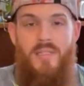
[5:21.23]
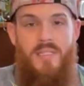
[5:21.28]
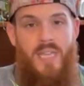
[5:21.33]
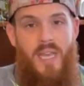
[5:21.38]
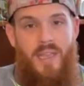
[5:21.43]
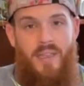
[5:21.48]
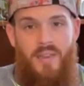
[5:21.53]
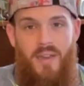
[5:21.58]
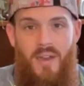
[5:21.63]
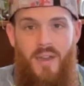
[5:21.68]

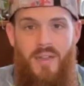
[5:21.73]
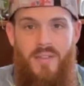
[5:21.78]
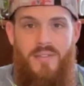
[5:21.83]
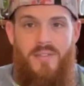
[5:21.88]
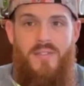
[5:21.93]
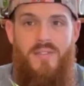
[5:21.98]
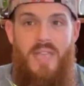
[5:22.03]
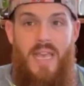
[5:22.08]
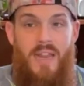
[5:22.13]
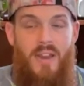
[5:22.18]
Thai
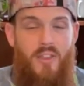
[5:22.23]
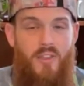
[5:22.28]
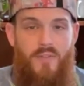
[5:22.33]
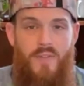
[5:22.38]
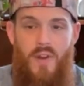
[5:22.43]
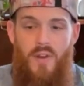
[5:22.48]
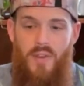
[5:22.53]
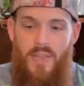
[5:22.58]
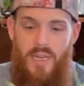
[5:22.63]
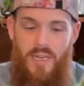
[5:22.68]
cons and other
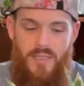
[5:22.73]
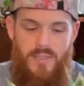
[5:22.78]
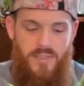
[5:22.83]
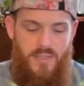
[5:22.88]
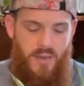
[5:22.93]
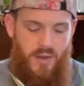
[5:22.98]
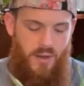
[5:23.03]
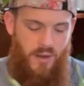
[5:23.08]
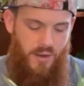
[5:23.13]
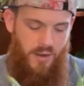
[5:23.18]

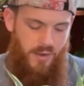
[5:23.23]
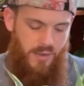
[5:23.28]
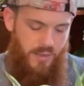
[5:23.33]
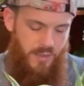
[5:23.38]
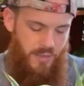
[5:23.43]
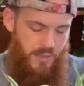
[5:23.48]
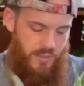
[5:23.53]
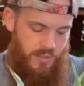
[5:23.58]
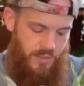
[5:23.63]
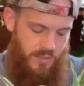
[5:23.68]
variegateds are
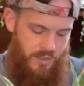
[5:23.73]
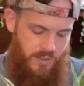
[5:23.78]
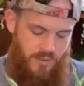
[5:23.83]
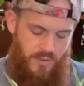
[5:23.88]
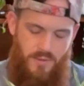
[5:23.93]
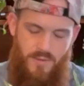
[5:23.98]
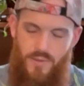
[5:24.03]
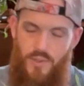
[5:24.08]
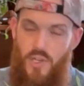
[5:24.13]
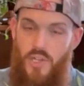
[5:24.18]

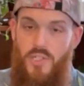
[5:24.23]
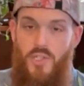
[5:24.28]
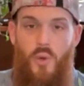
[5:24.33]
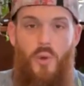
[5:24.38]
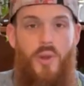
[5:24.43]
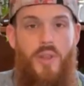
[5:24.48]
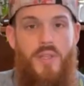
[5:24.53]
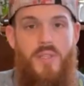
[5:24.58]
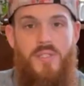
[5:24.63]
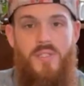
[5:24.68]

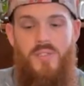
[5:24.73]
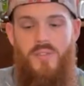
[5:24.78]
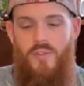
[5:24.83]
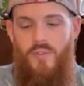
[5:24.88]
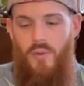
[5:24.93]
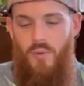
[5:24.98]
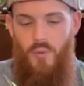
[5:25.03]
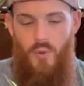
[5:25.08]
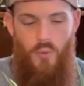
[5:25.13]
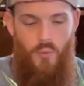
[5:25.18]
notorious
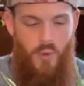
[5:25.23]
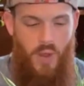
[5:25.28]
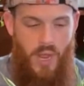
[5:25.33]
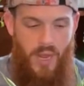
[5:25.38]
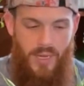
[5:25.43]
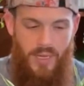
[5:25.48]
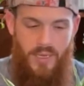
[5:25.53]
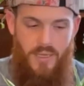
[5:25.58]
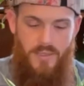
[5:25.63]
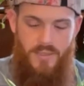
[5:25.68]
for root
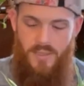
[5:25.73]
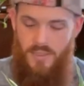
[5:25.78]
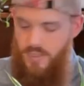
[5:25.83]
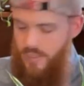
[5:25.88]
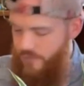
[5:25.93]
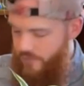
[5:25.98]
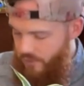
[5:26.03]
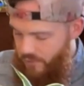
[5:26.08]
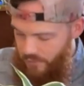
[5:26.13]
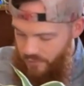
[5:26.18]
rot. It is a
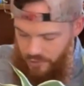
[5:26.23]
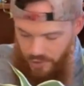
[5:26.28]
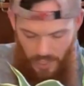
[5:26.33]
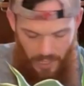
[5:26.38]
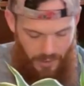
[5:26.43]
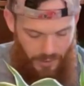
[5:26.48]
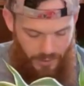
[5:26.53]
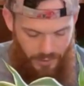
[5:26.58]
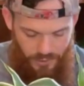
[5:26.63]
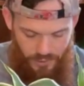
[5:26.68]
difficult
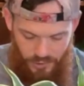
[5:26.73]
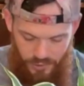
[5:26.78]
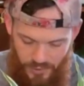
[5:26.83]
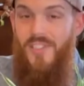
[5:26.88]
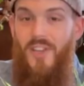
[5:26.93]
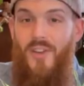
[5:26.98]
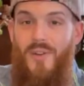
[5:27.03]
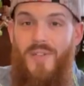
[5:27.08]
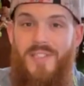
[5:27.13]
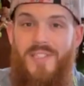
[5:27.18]
challenge.
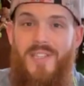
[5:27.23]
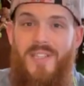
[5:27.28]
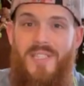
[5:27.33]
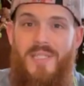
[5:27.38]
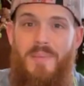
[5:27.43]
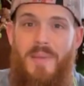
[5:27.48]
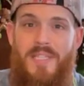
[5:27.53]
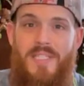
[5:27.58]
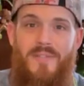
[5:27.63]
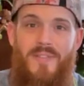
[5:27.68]
So it's an
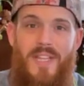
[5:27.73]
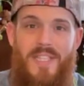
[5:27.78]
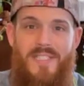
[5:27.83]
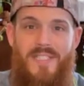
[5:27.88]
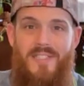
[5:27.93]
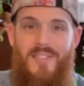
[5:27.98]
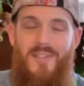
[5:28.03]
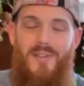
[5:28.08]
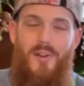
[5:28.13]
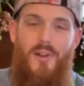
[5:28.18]
expensive
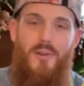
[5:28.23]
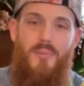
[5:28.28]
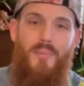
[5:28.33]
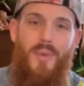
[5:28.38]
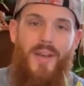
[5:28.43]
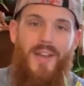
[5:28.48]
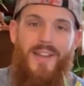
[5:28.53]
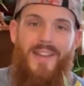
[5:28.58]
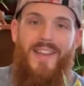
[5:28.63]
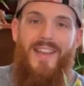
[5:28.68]
lesson to learn,
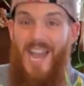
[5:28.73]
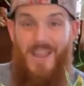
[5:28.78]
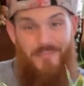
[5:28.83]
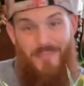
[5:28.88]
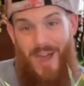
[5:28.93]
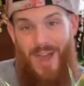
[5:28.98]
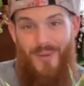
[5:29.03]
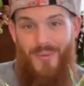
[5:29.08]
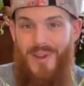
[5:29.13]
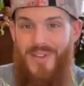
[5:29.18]
but I
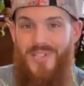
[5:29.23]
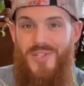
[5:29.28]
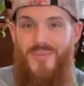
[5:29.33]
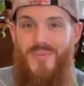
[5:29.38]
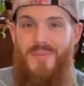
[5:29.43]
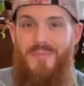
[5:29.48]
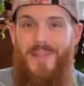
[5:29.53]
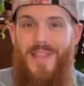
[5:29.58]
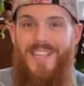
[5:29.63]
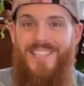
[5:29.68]
bought one to
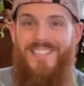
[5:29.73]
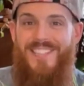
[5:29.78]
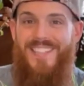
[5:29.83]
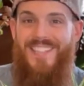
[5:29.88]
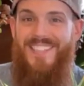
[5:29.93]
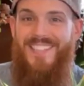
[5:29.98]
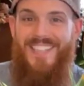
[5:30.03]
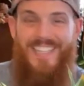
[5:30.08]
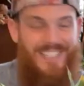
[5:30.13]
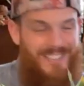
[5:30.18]
replace
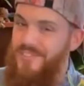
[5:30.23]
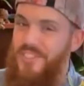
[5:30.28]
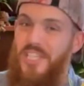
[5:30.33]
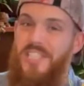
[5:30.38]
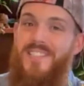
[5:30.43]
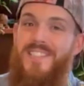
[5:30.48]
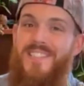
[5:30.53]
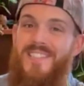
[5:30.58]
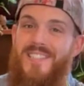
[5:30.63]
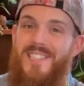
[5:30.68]
it,
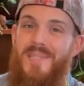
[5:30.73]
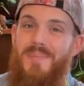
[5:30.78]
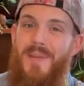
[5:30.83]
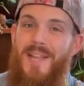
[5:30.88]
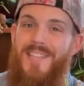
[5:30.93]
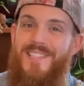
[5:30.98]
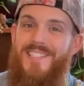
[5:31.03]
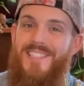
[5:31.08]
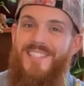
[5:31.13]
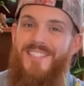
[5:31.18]
just as
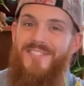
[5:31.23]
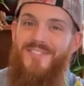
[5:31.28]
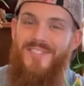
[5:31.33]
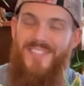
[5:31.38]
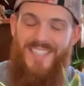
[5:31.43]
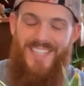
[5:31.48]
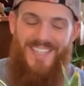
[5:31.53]
expensive.